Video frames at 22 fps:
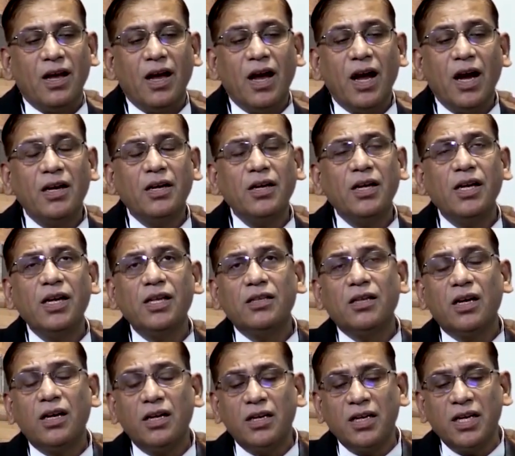Article
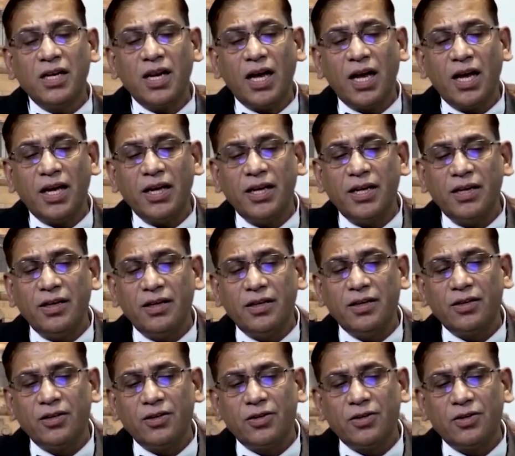
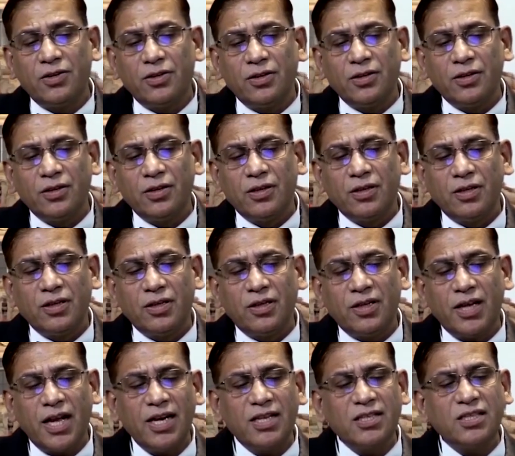39
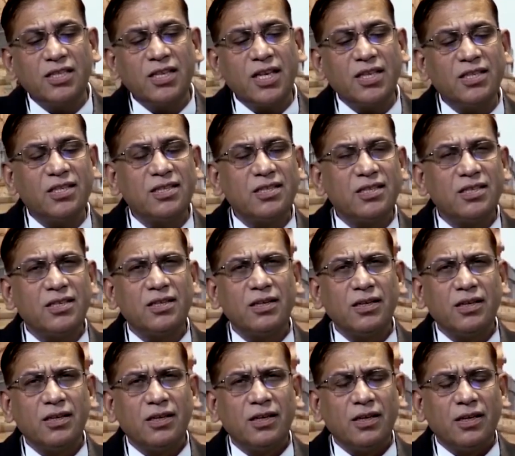tells us
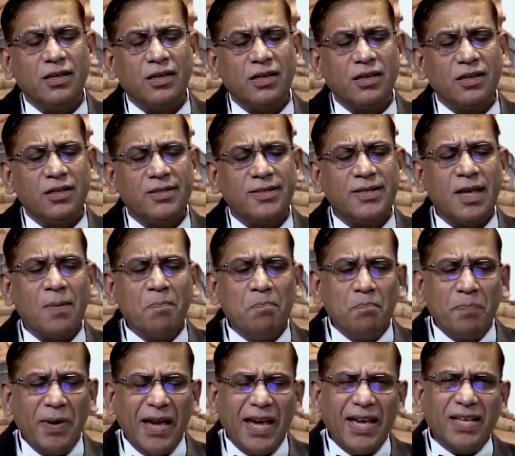
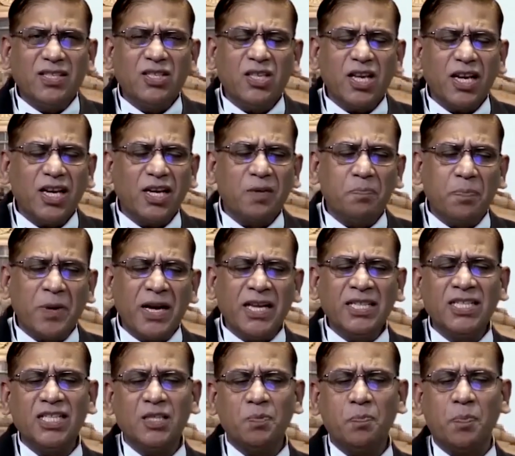some basic
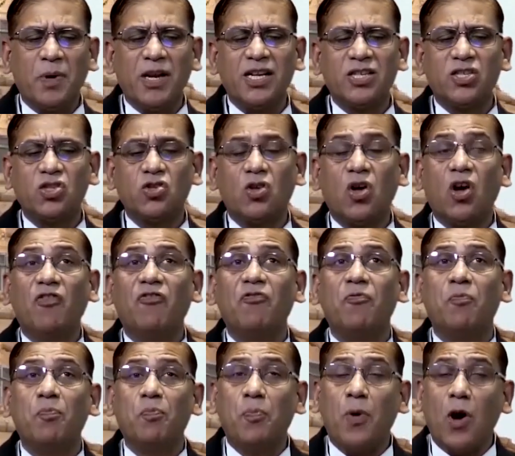principles
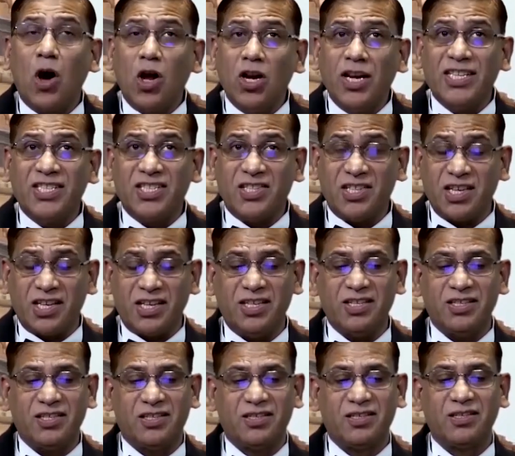of
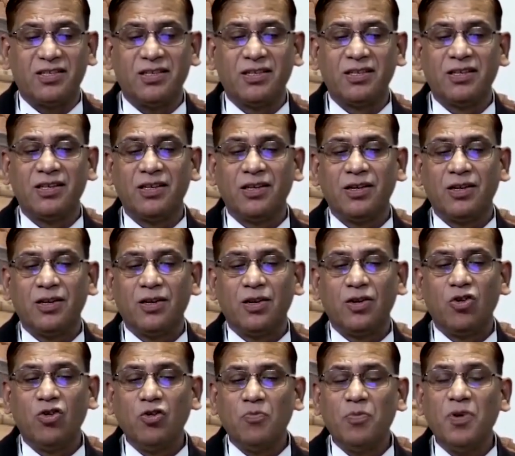policies
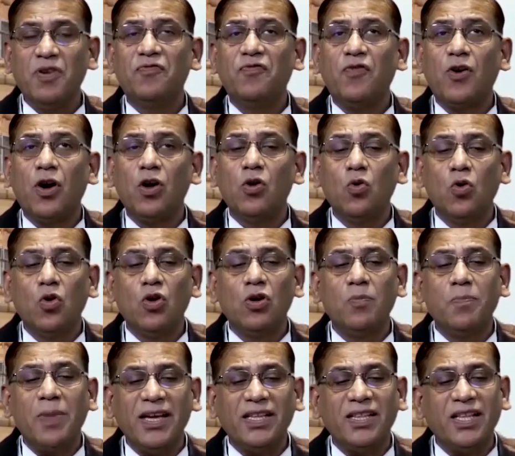to be
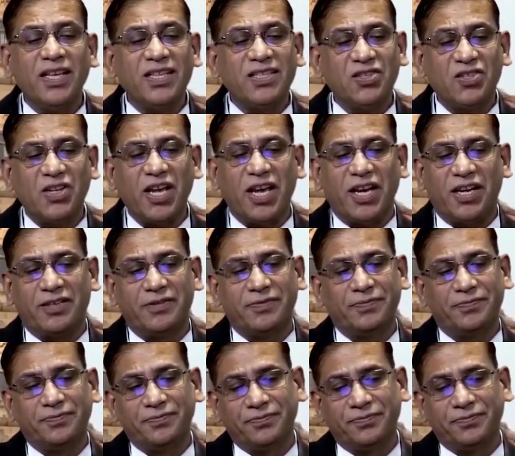followed by the state.